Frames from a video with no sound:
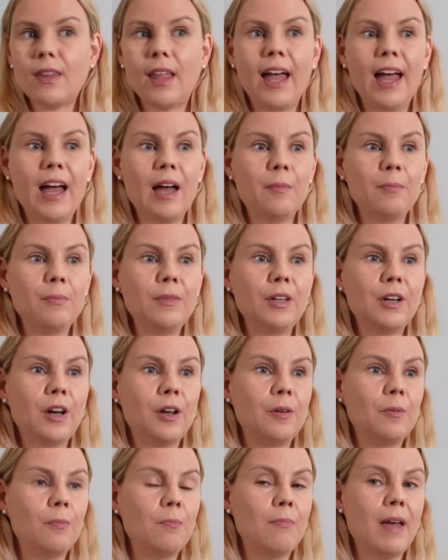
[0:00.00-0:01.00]

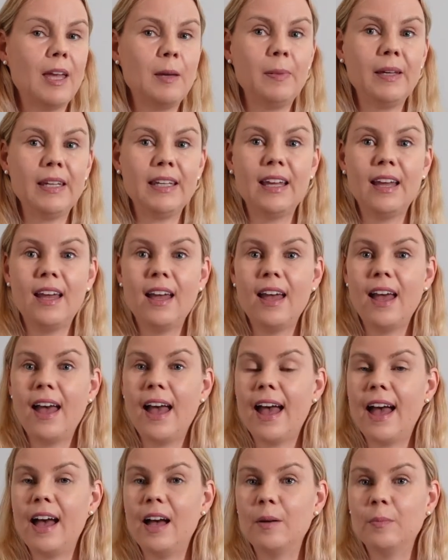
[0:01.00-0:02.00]
Maybe
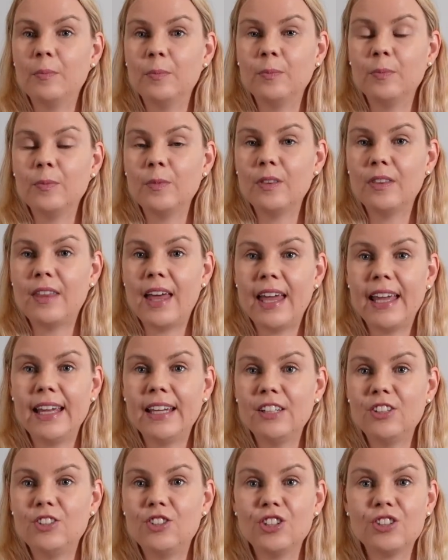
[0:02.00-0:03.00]

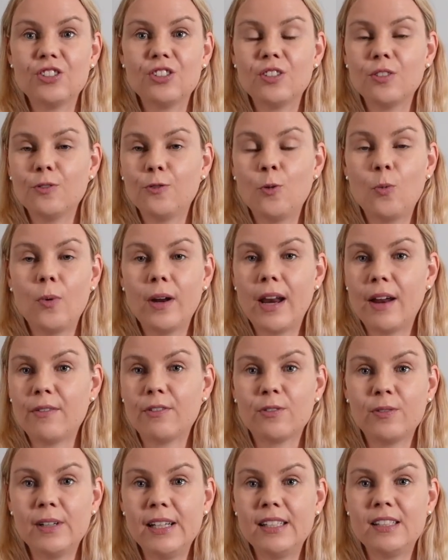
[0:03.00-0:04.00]
they just, for
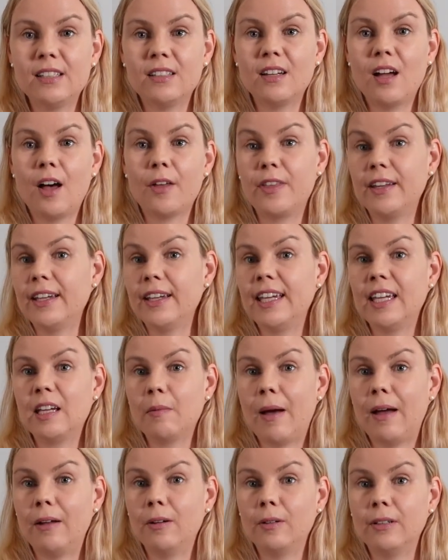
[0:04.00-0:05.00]
whatever reason, are thinking
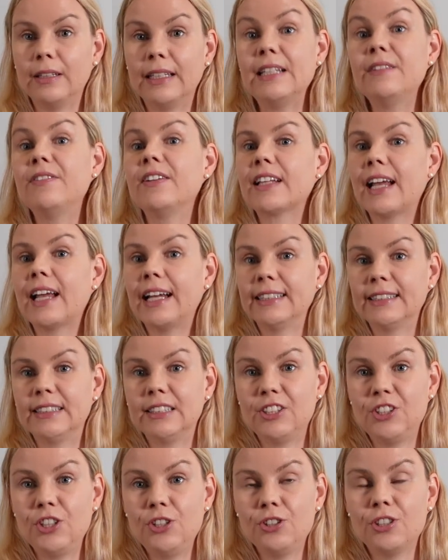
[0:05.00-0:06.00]
about leaving that
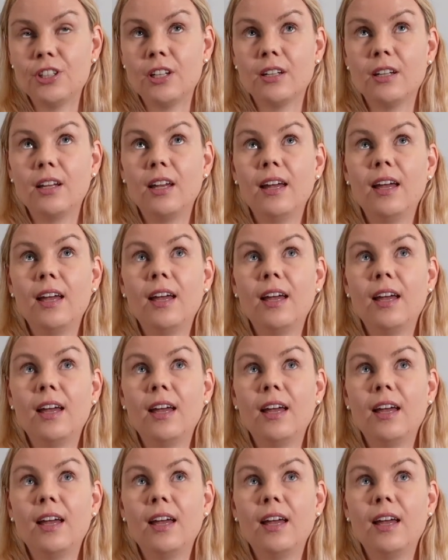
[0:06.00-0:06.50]
institution.